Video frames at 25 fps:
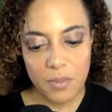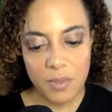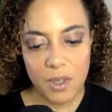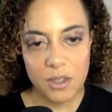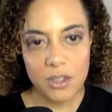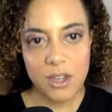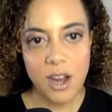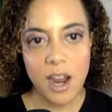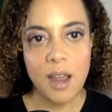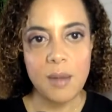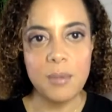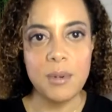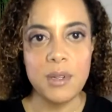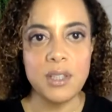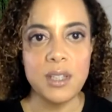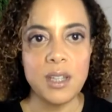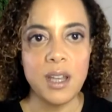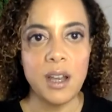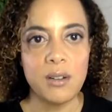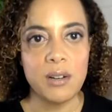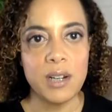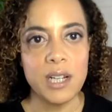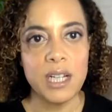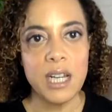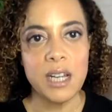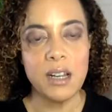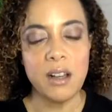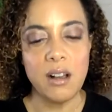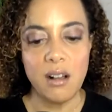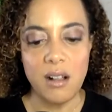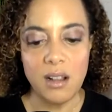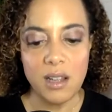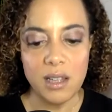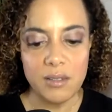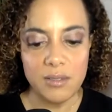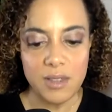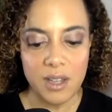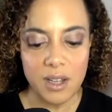Sorry, I'm just not reading
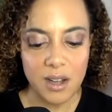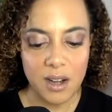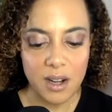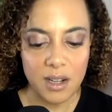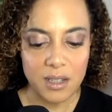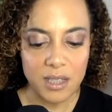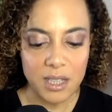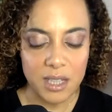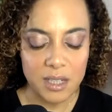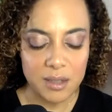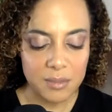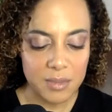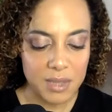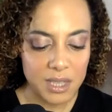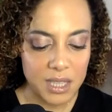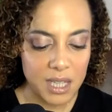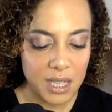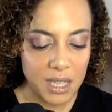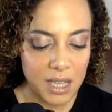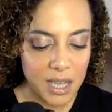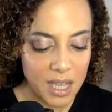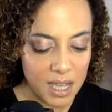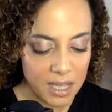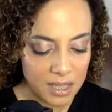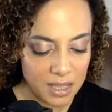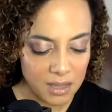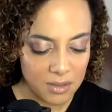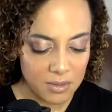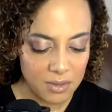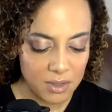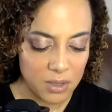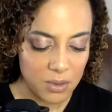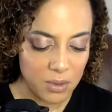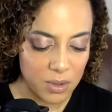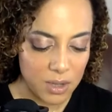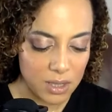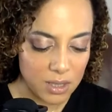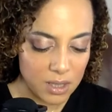all of the cards that I'm seeing. Ace of
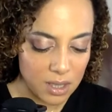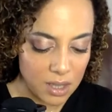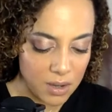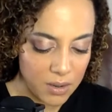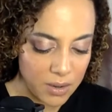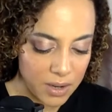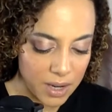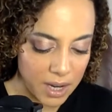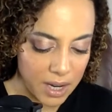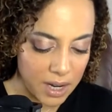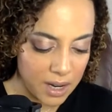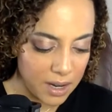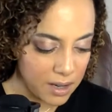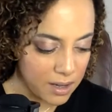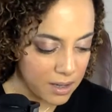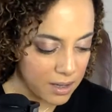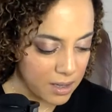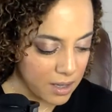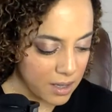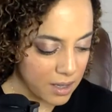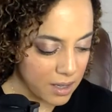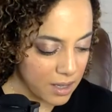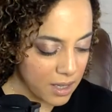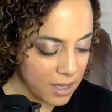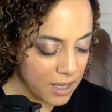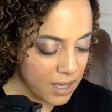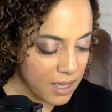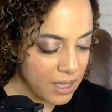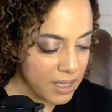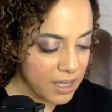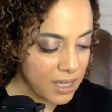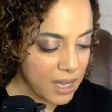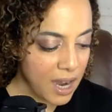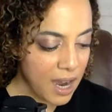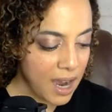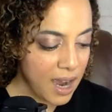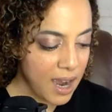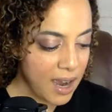Swords. Okay.
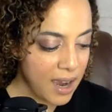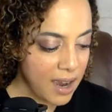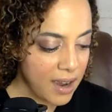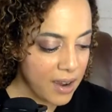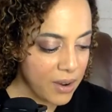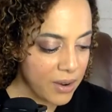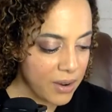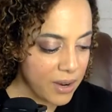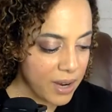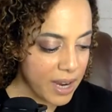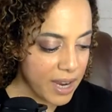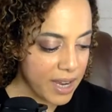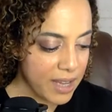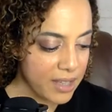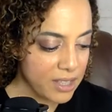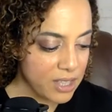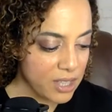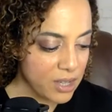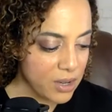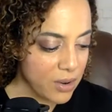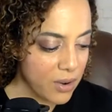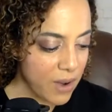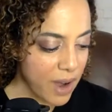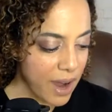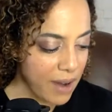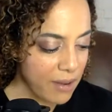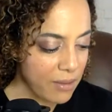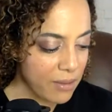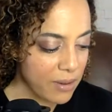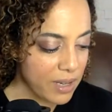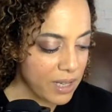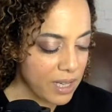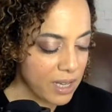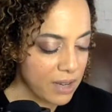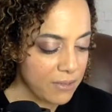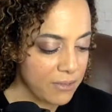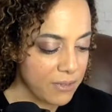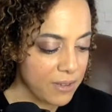Yeah. Okay. So I
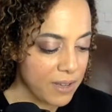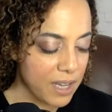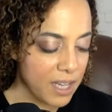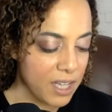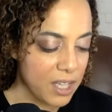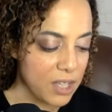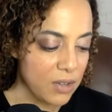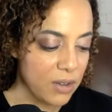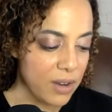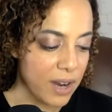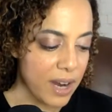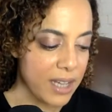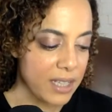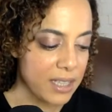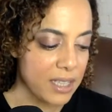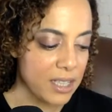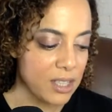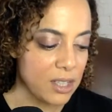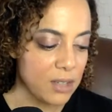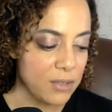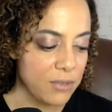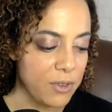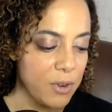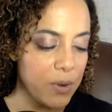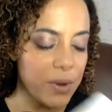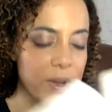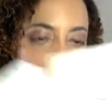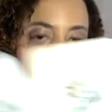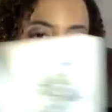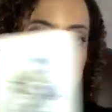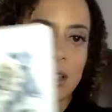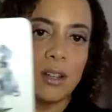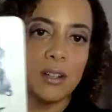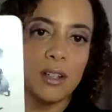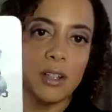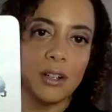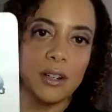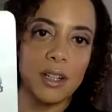really feel like you guys need to
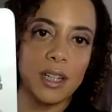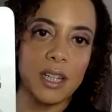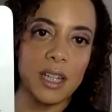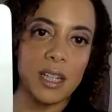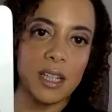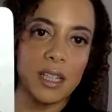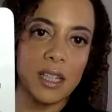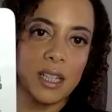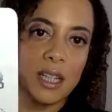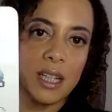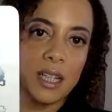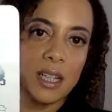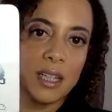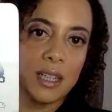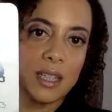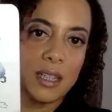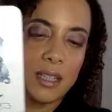focus on your healing in